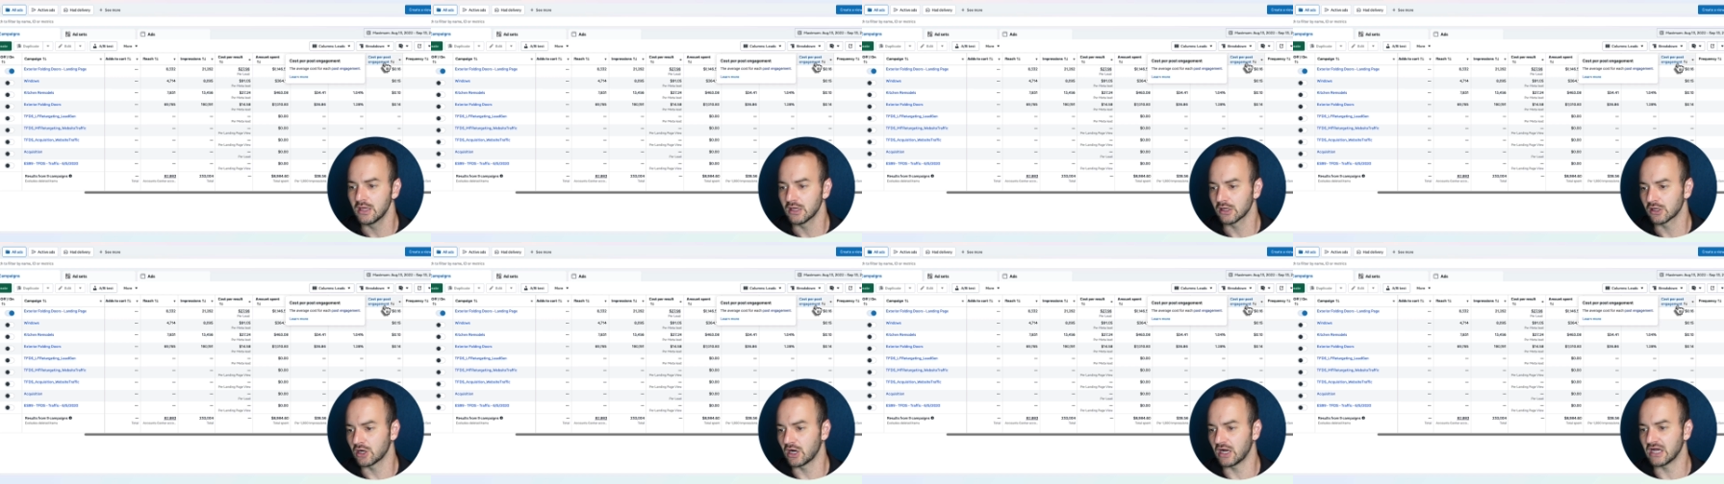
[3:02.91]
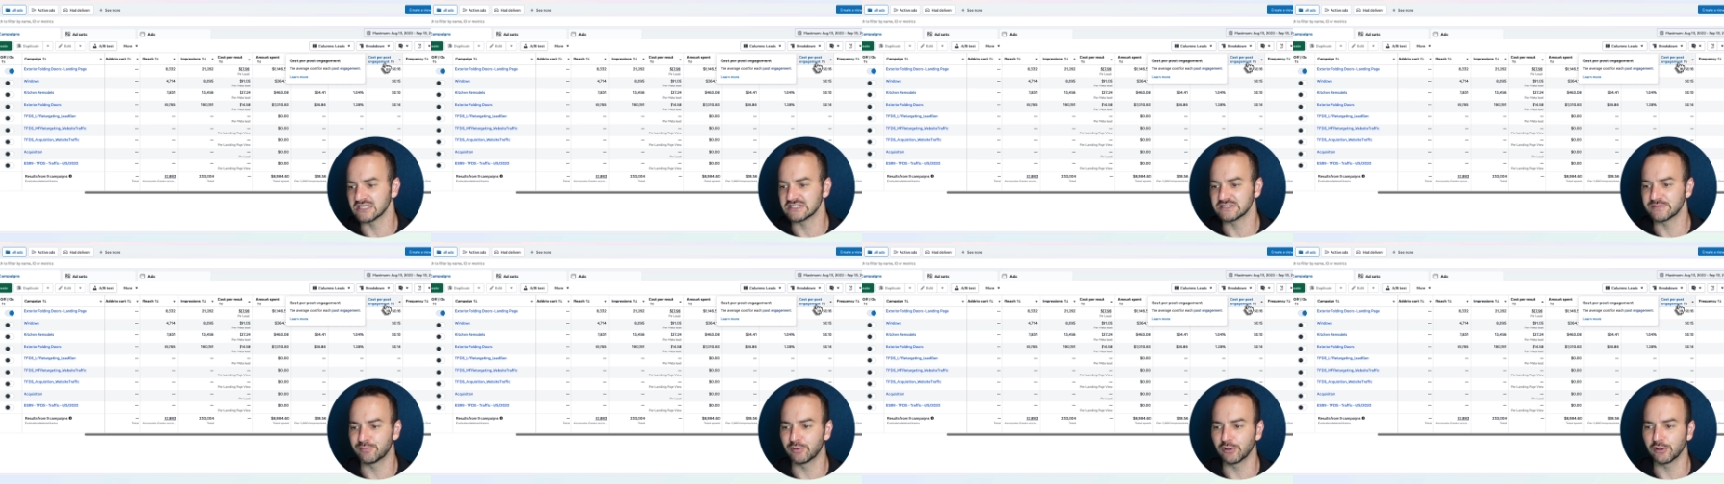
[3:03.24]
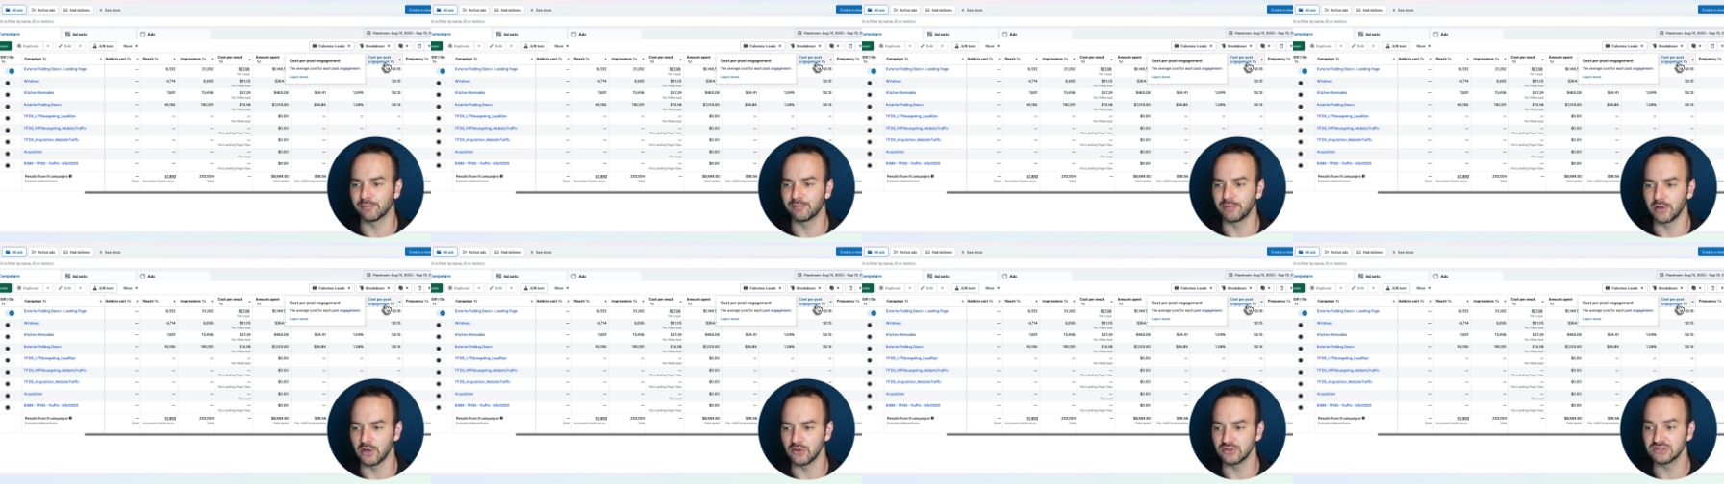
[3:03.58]
Cost per
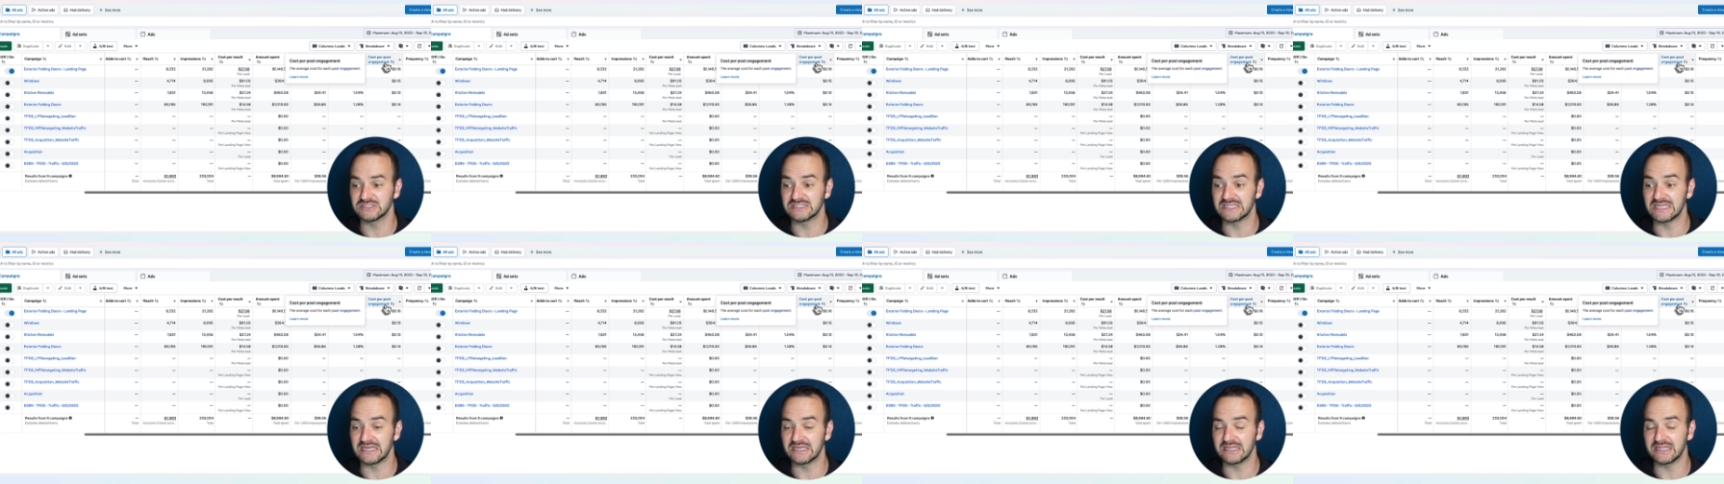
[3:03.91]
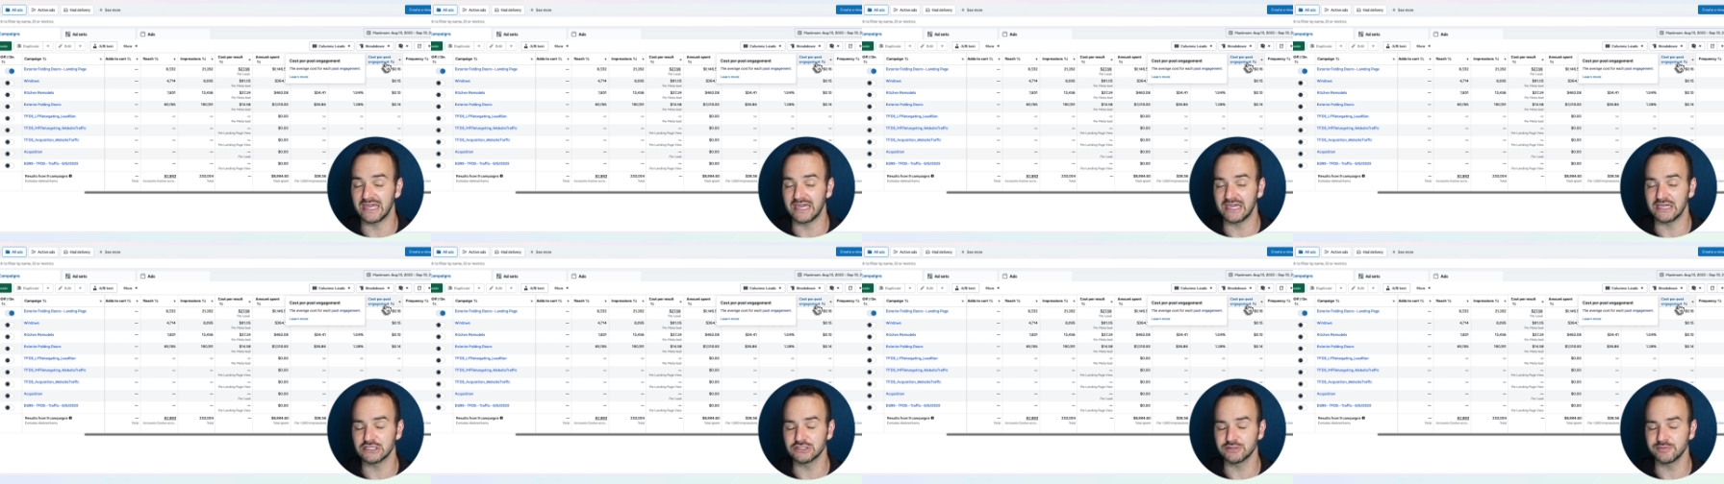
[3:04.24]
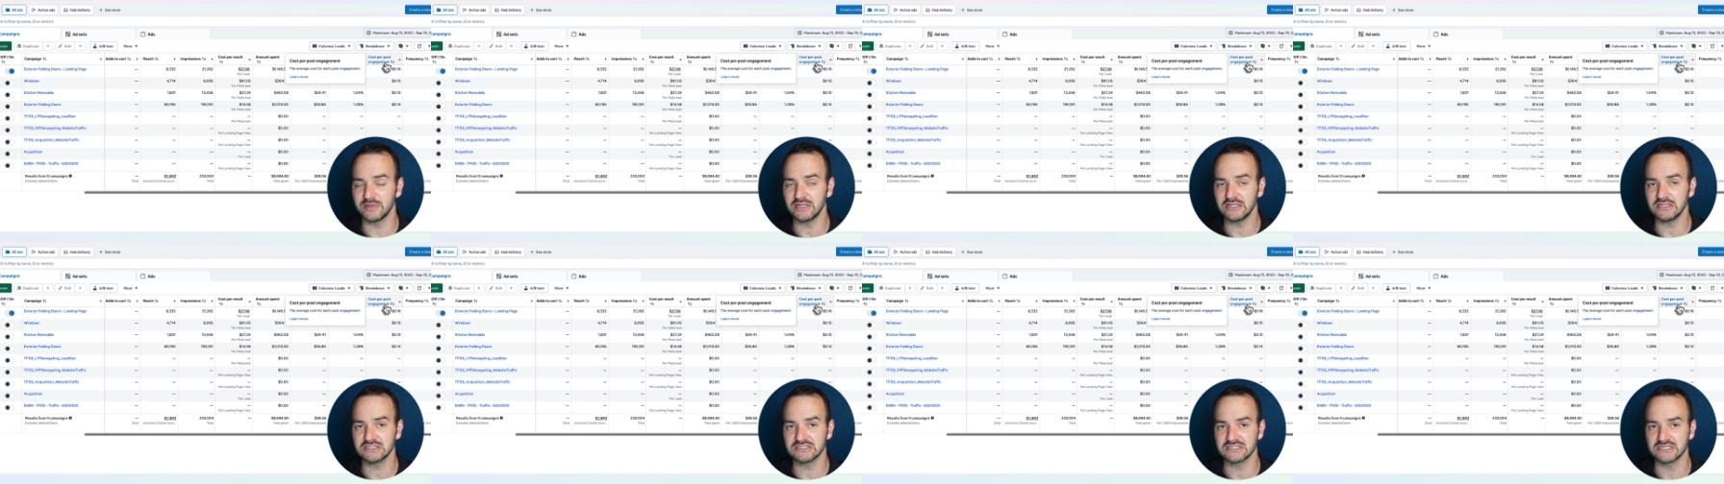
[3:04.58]
post
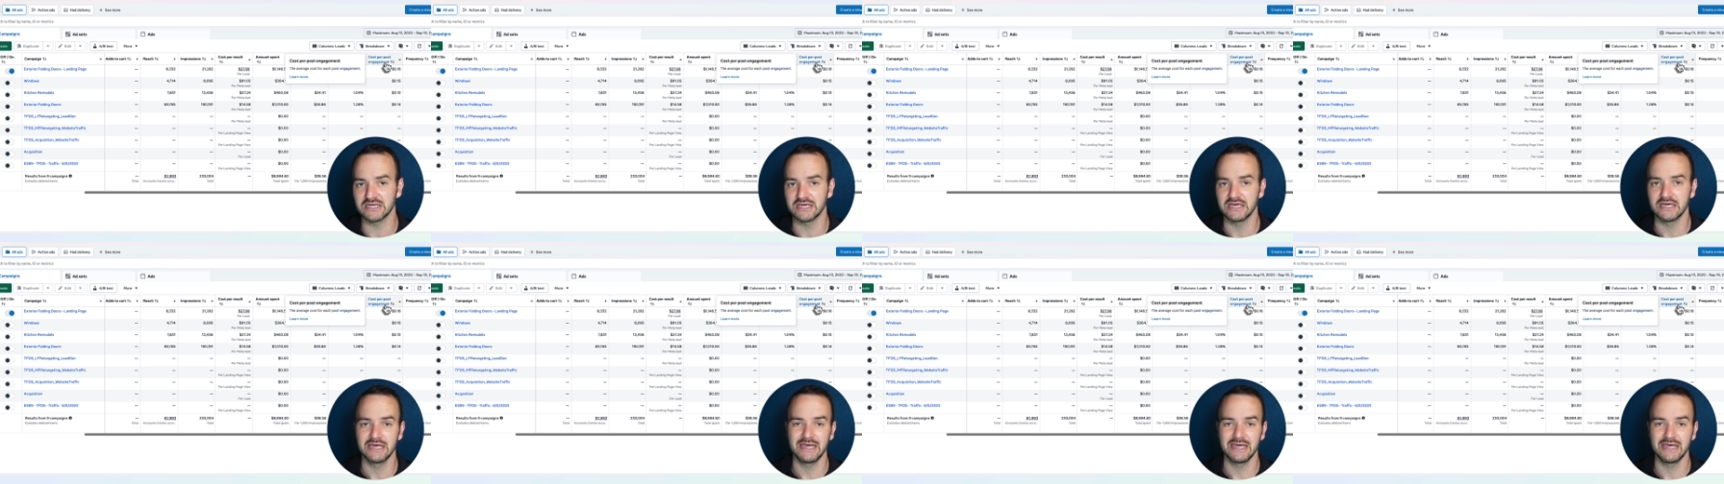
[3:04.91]
engagement